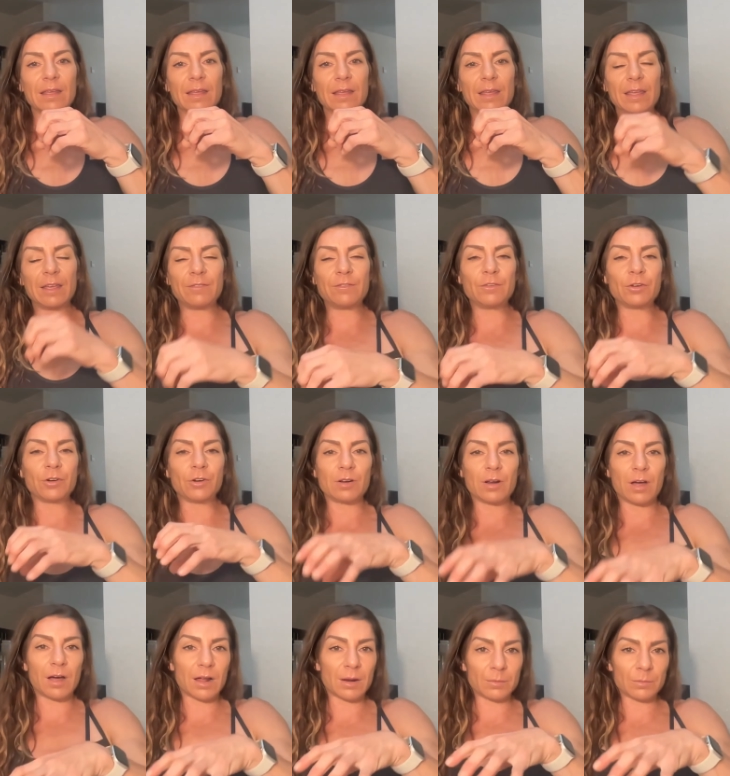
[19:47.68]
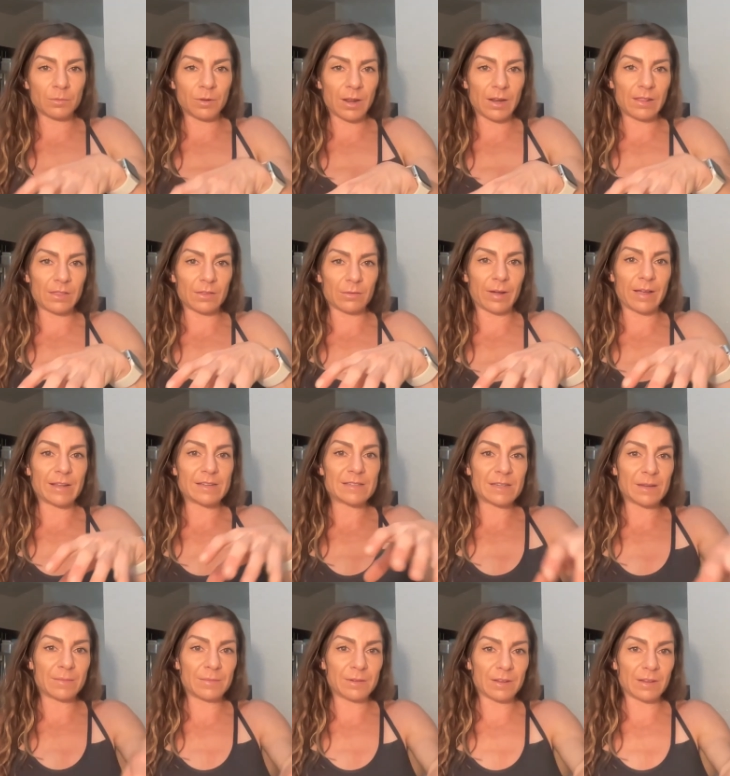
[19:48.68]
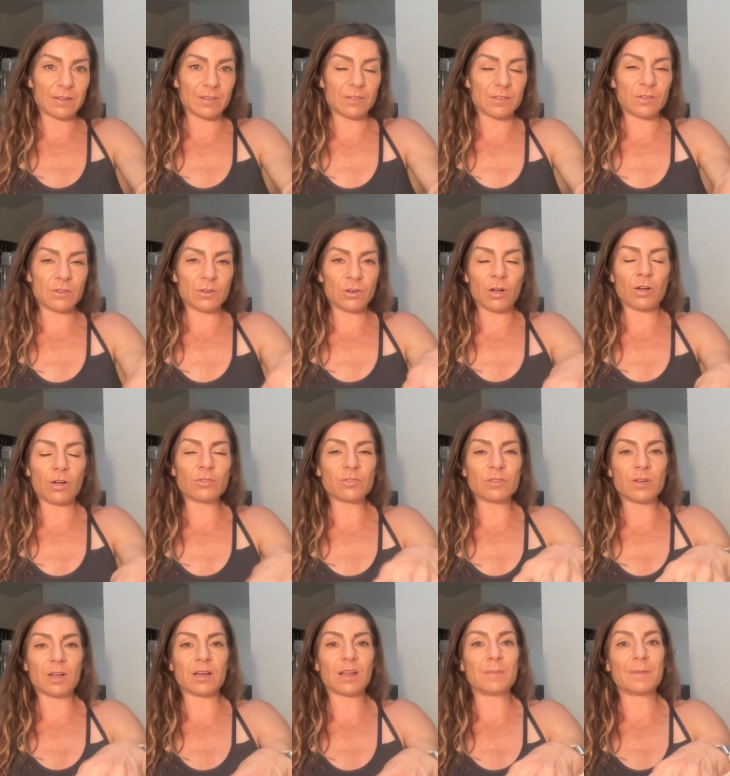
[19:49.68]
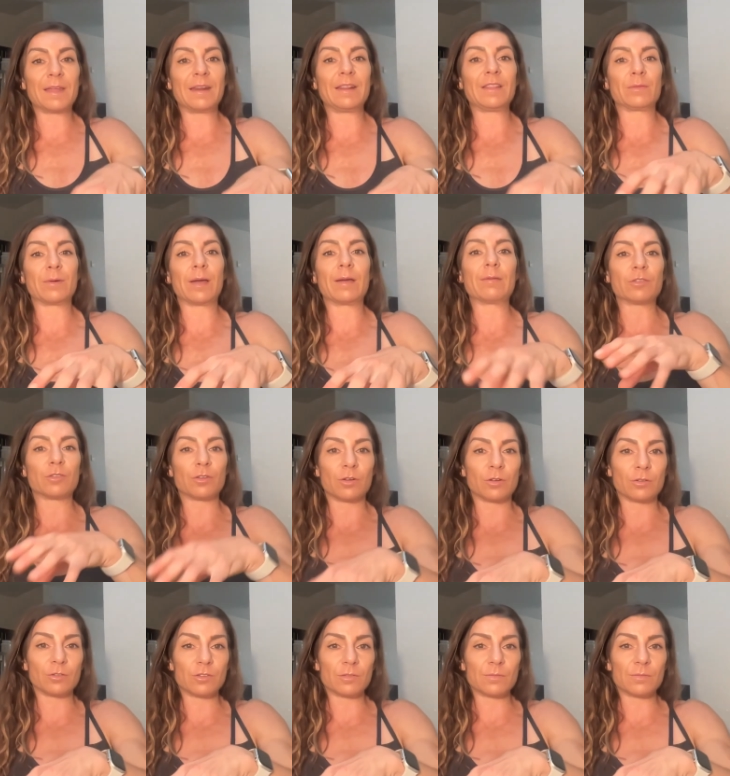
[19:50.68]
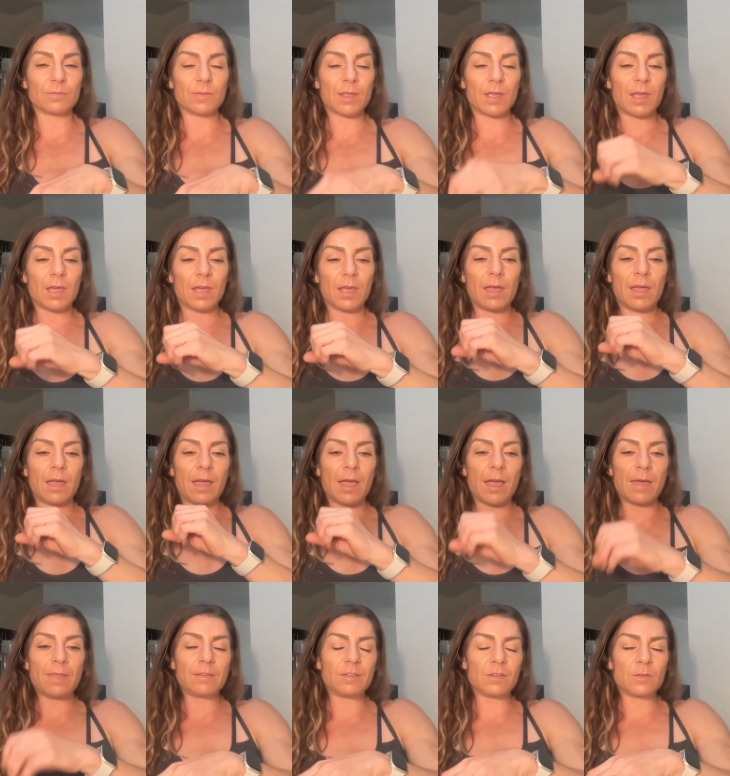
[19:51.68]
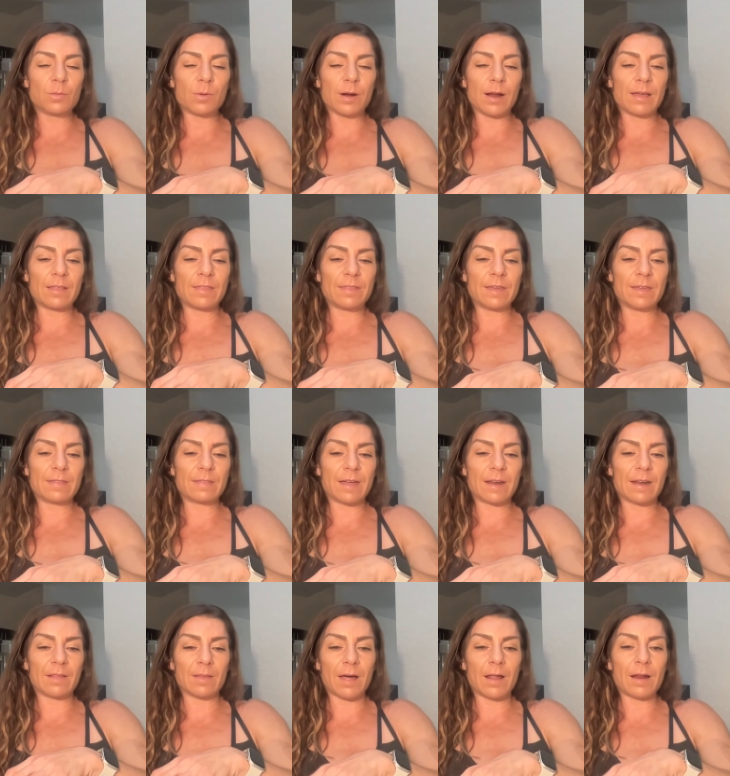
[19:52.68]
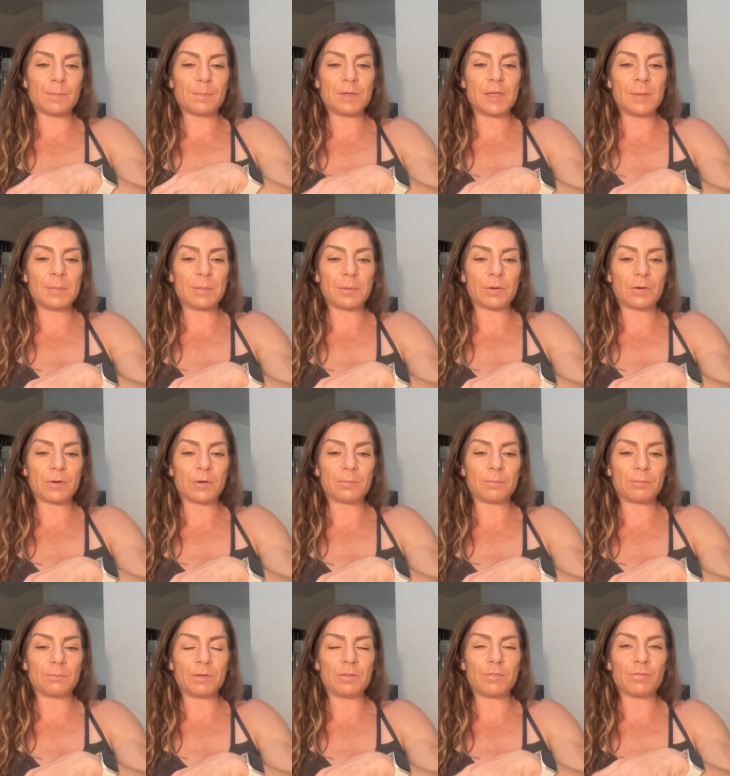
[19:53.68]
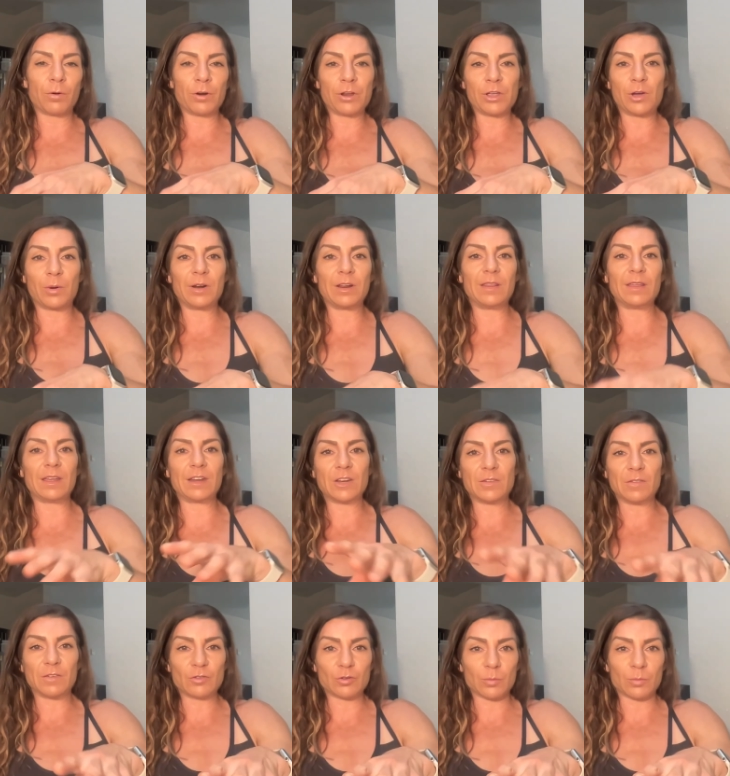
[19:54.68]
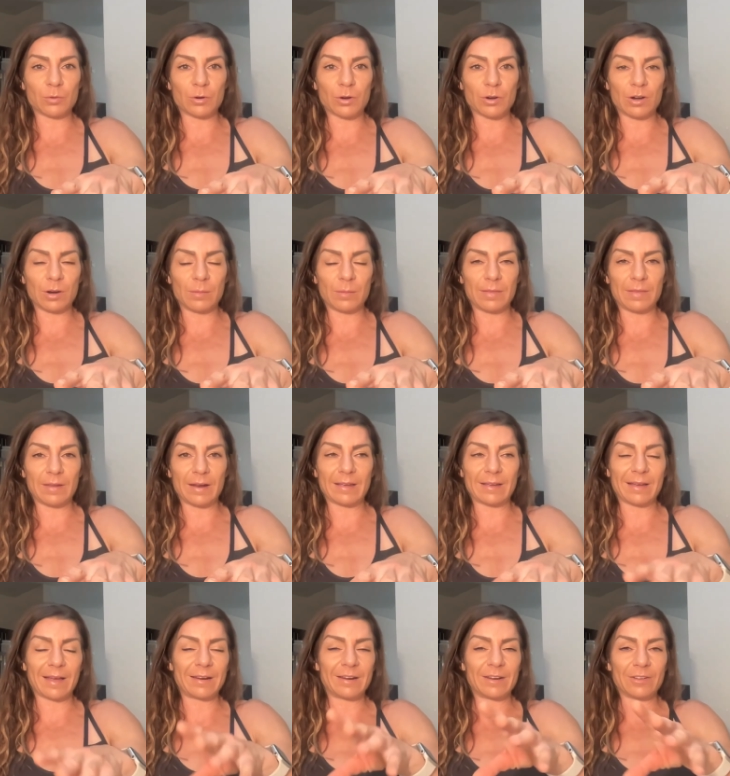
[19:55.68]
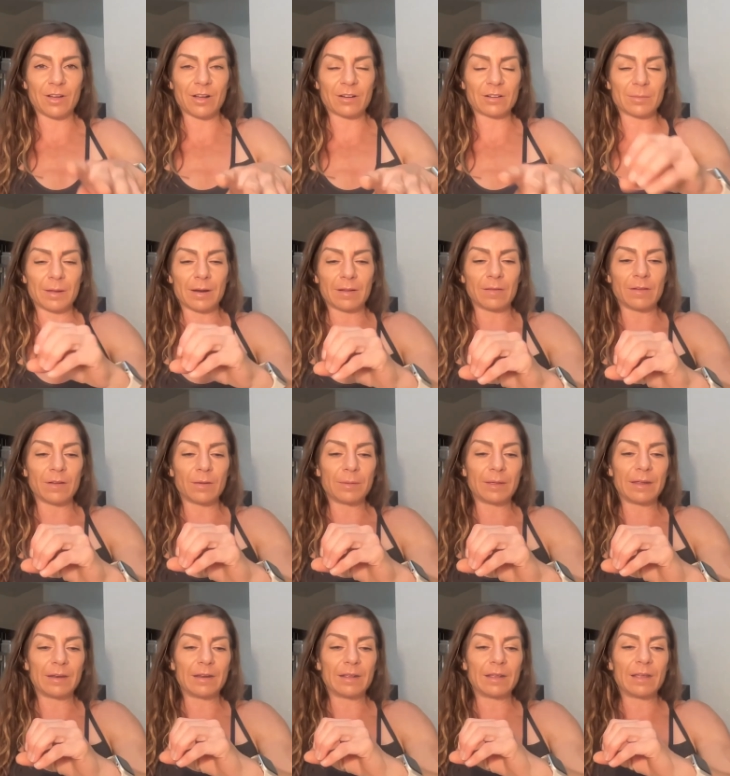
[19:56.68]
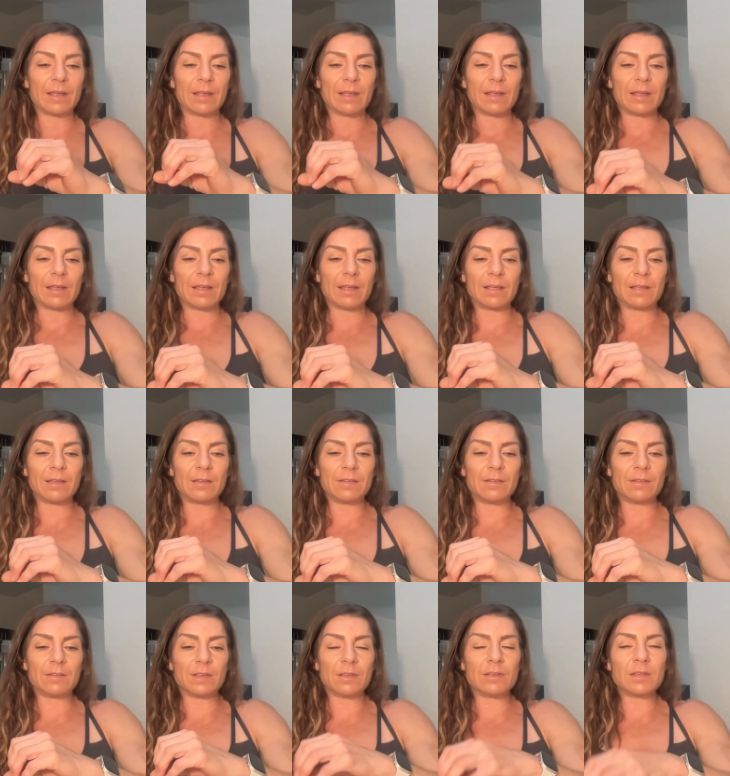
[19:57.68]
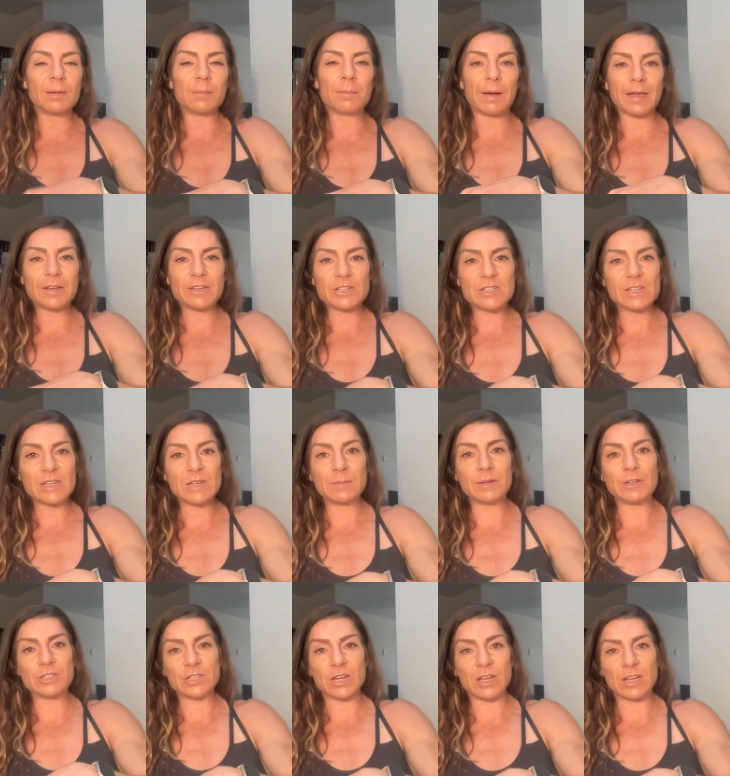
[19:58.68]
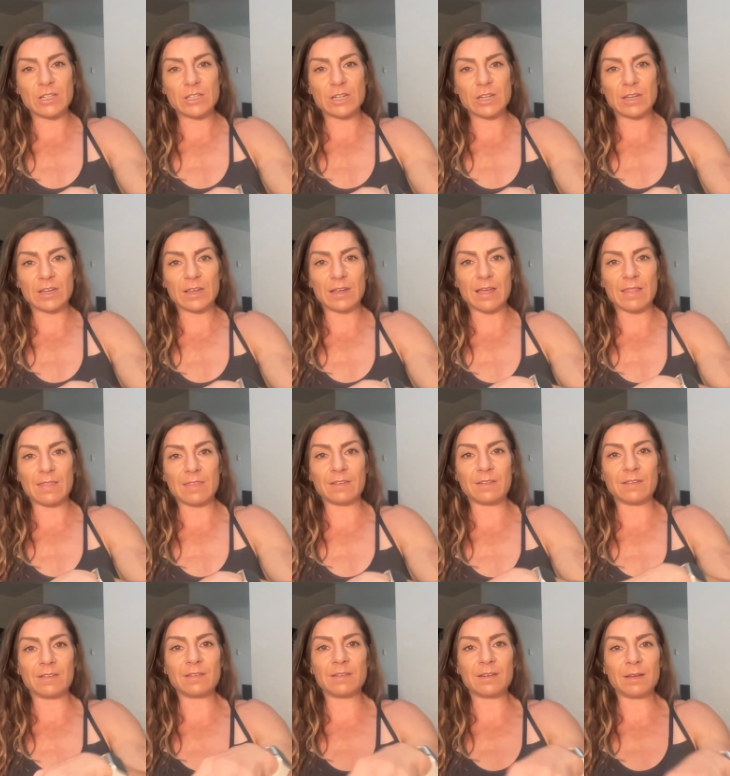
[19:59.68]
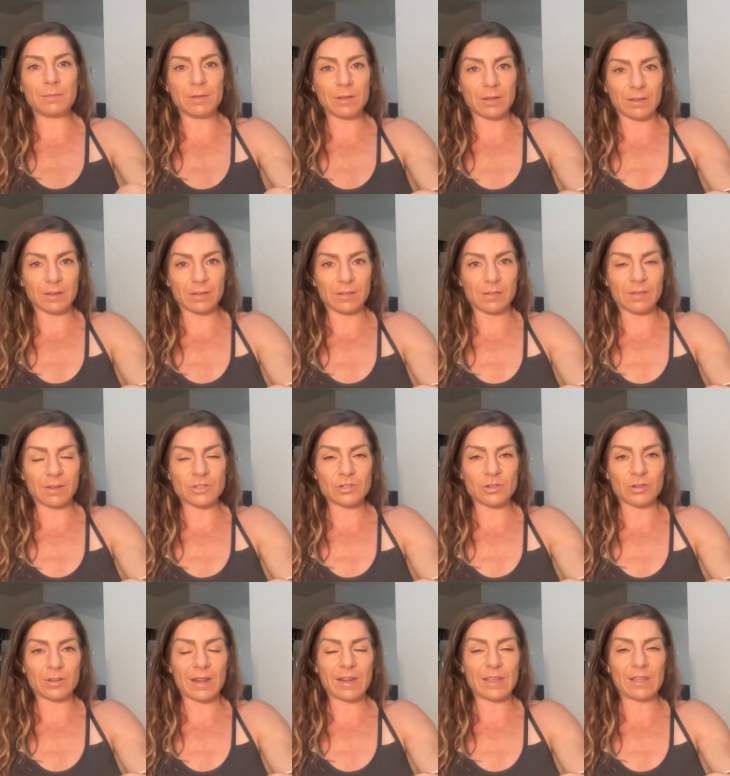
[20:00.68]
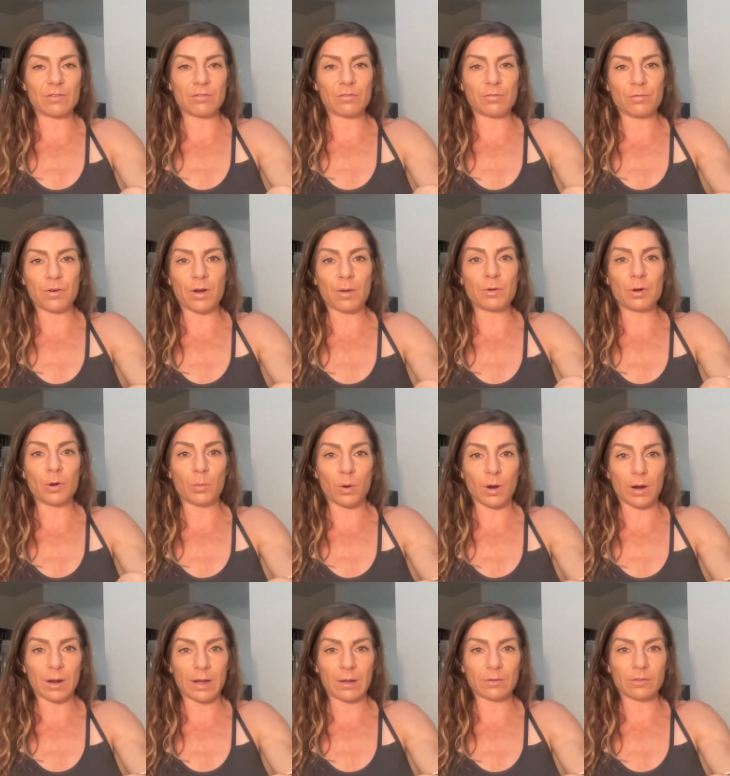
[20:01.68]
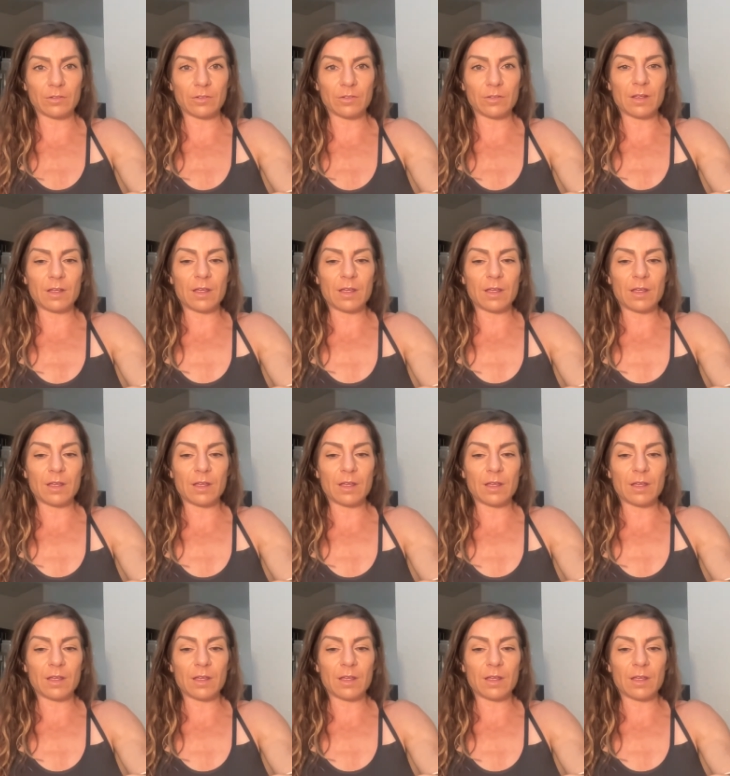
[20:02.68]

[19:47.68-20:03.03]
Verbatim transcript: if you're not getting the right stimulus, you're also not going to be getting the right results. And this is where I think that a lot of people, before you go into the individual programming that I kind of talked about a little bit, is you might just need to be changing the stimulus that you're getting from your workouts.